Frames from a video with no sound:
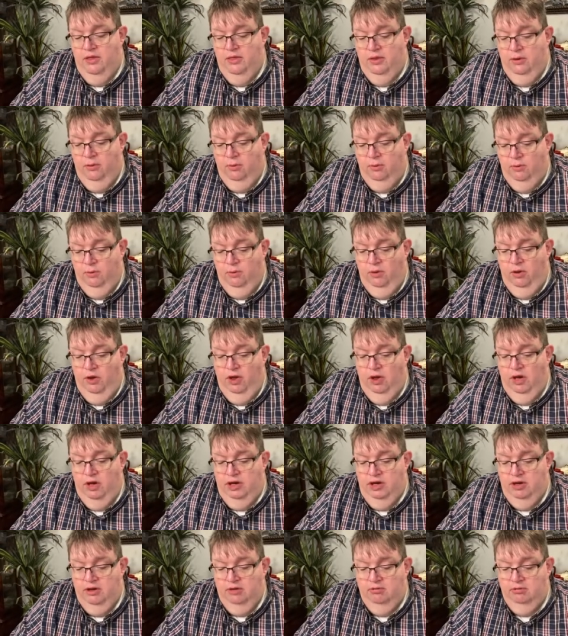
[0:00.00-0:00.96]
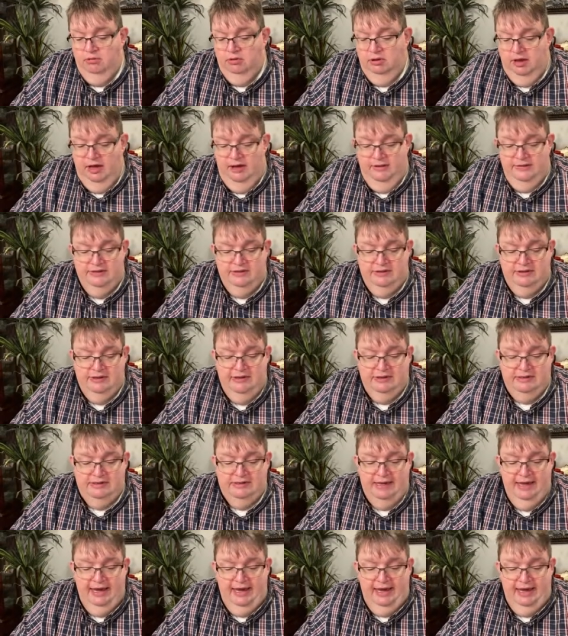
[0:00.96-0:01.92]
the one who loves
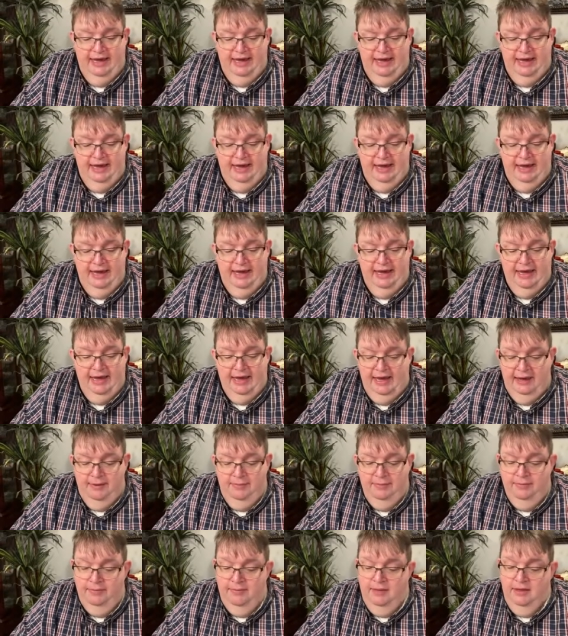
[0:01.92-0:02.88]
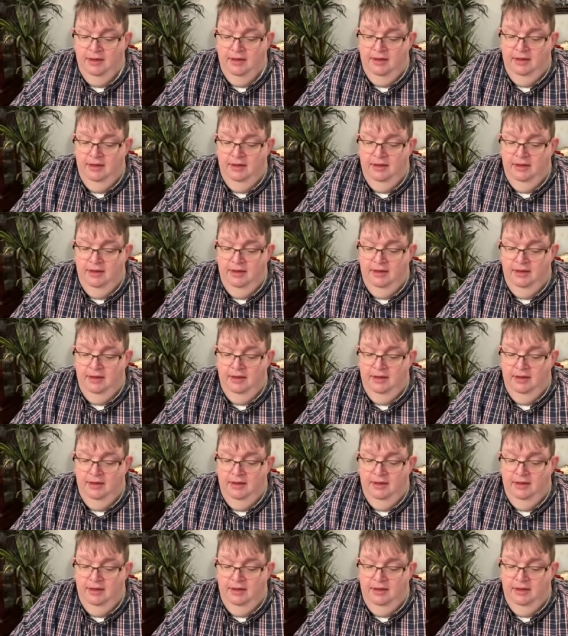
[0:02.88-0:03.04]
us, um,